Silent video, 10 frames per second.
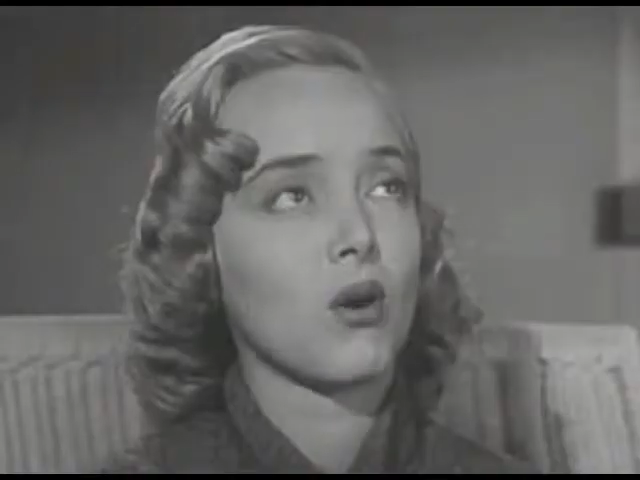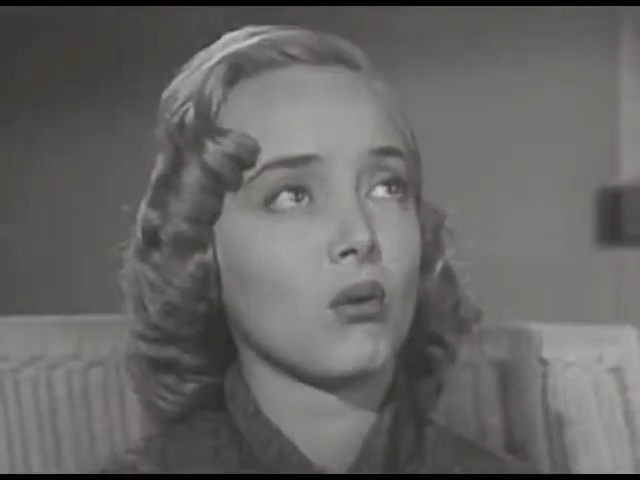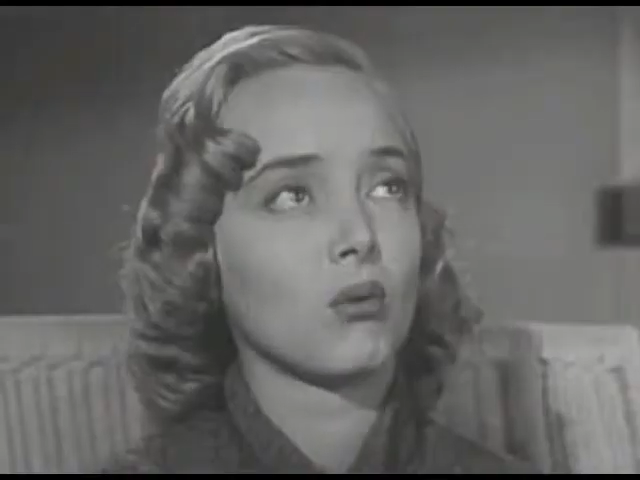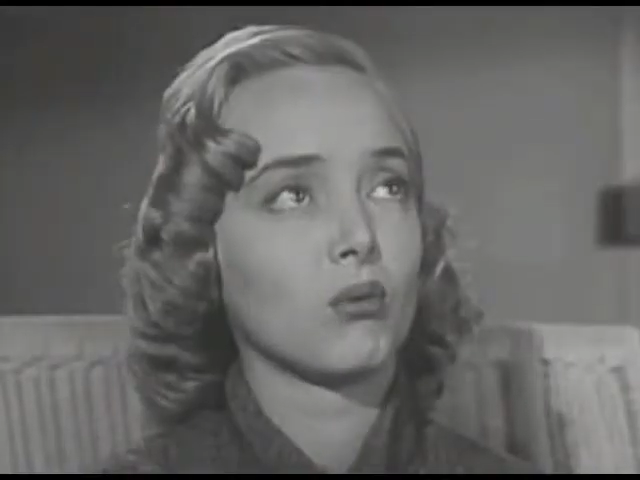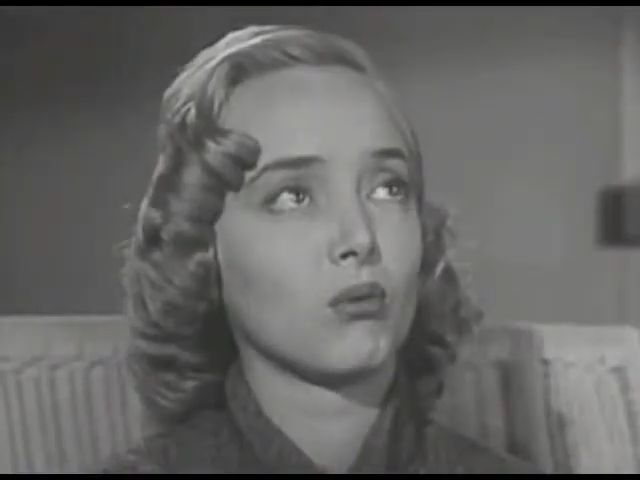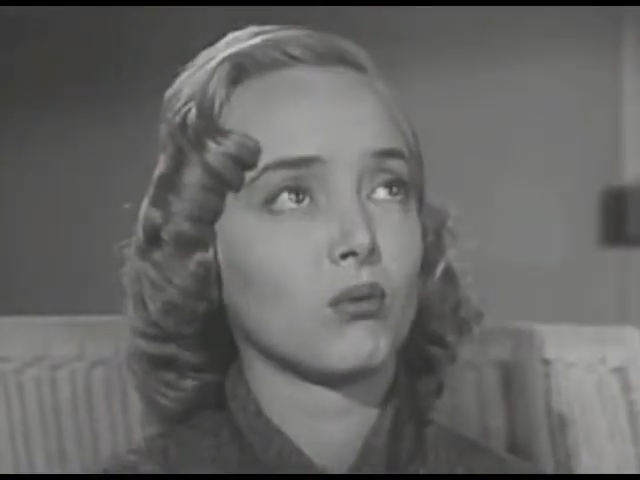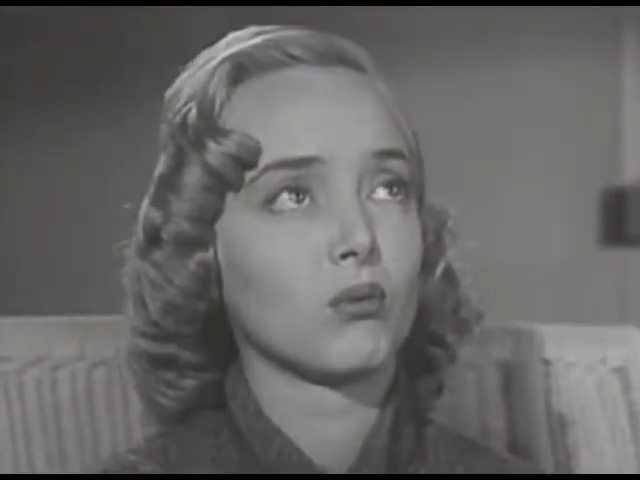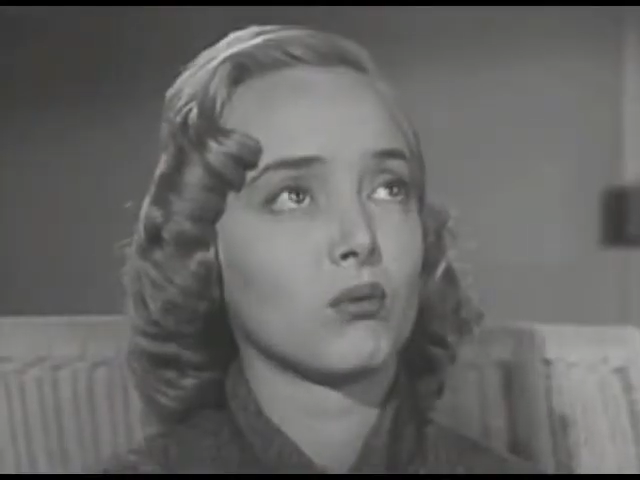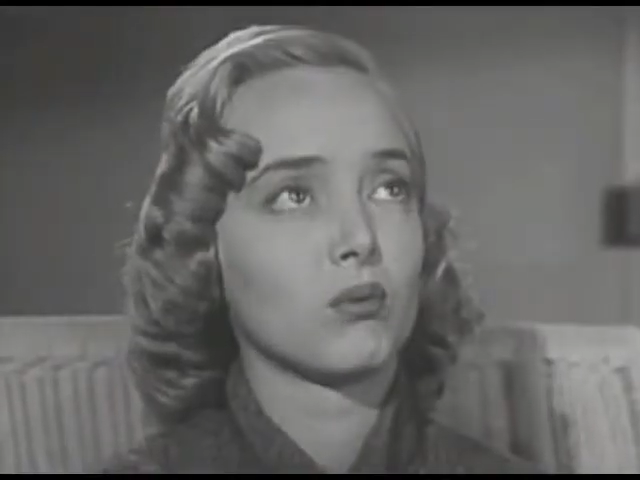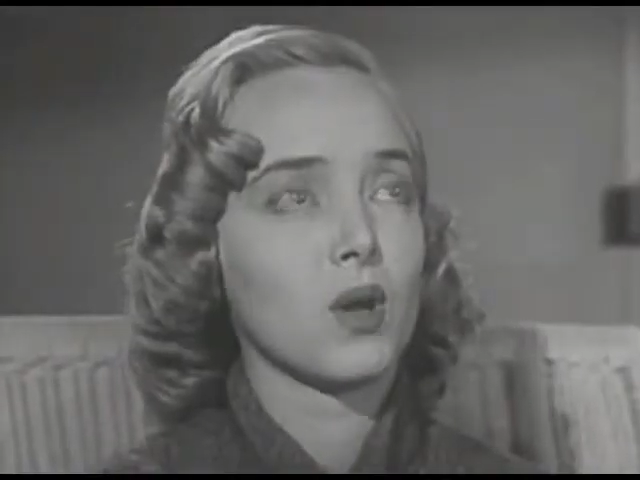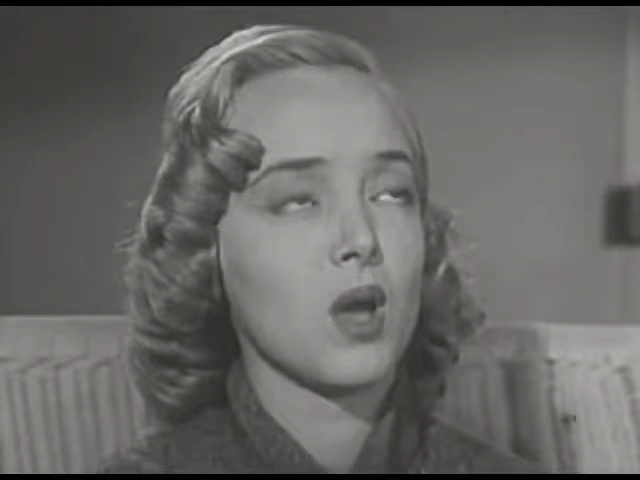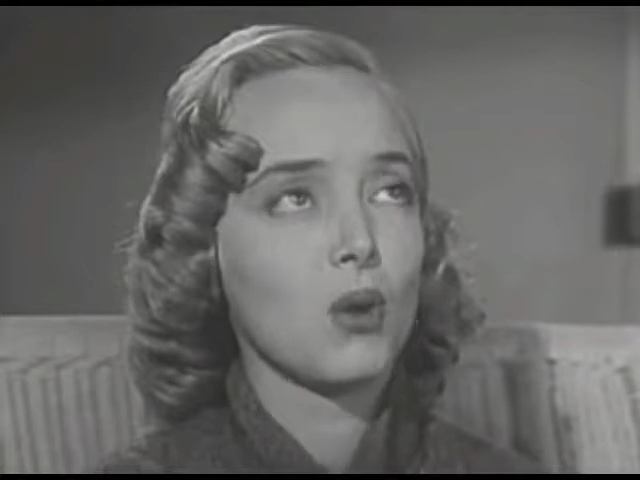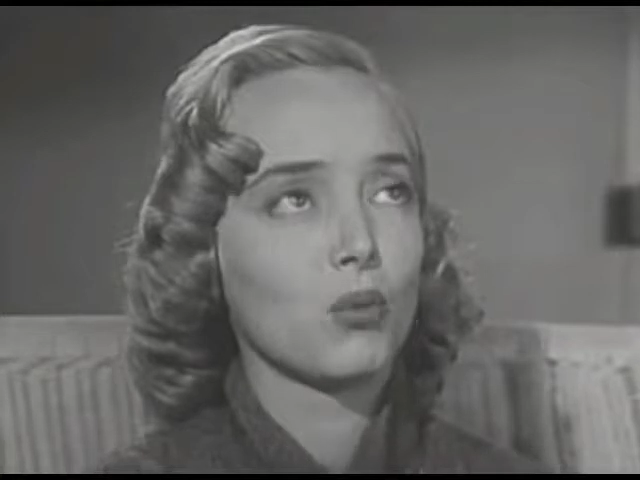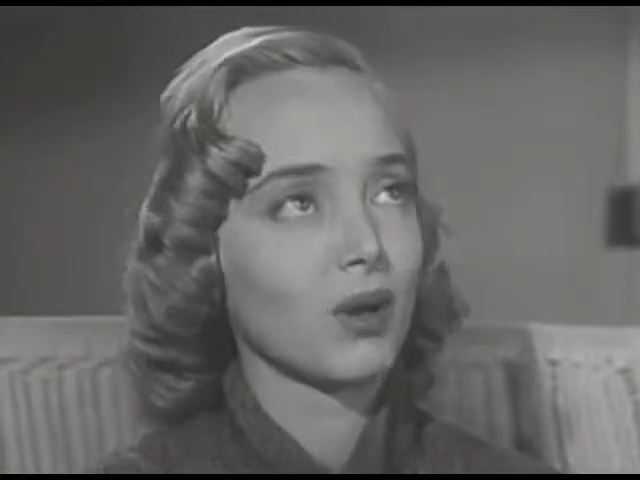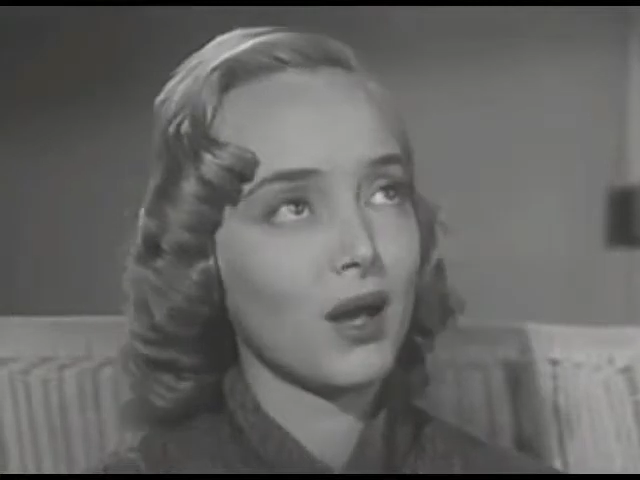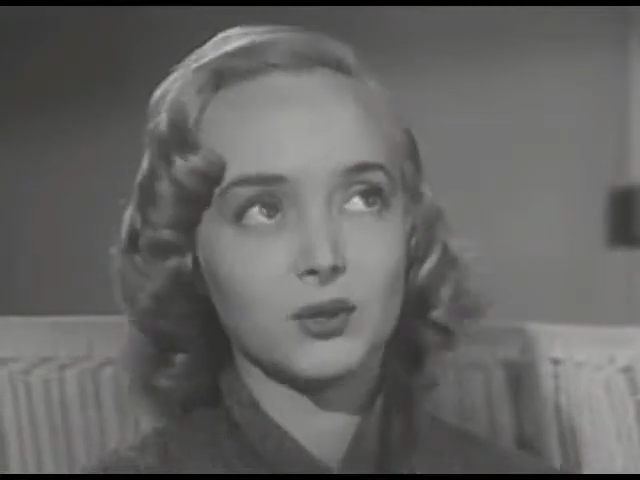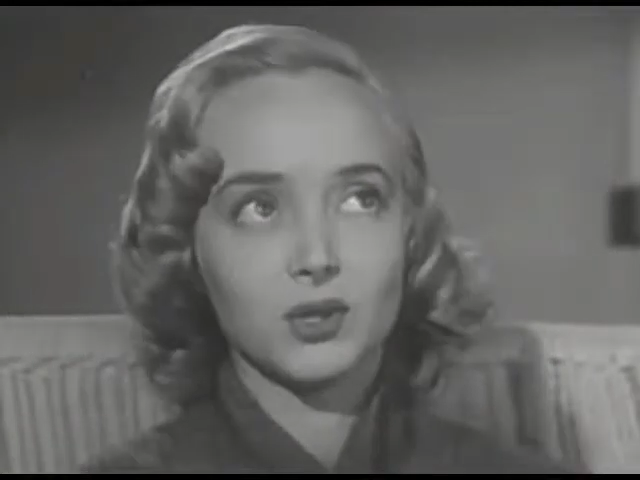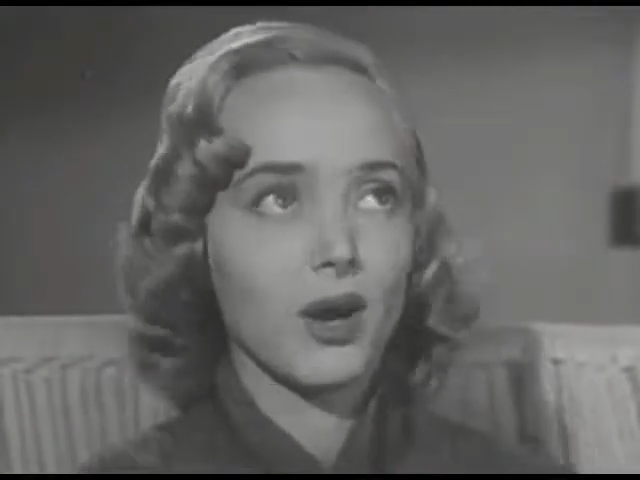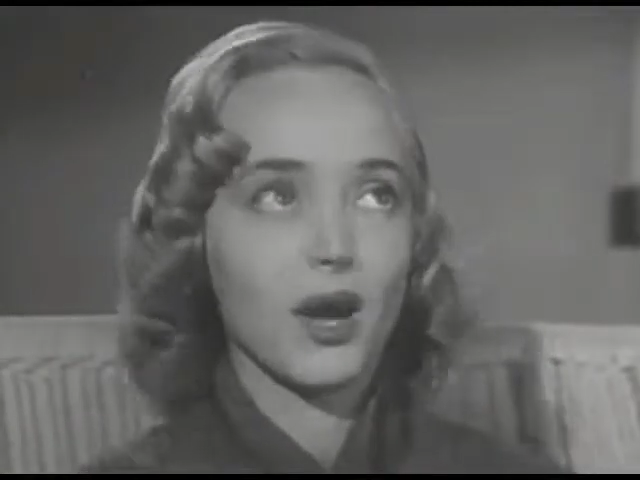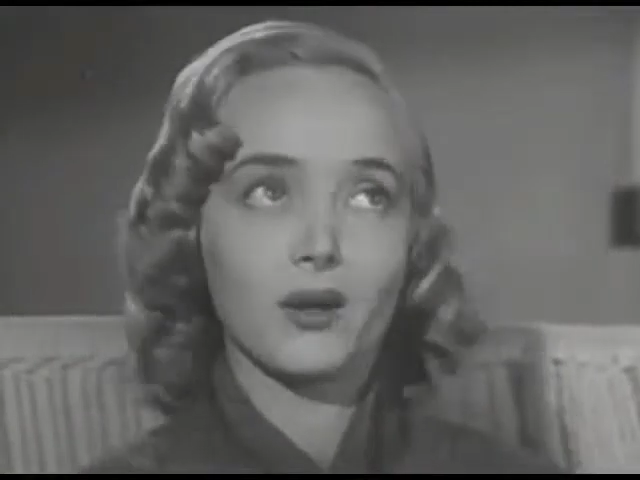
Oh. Well, I'm sorry.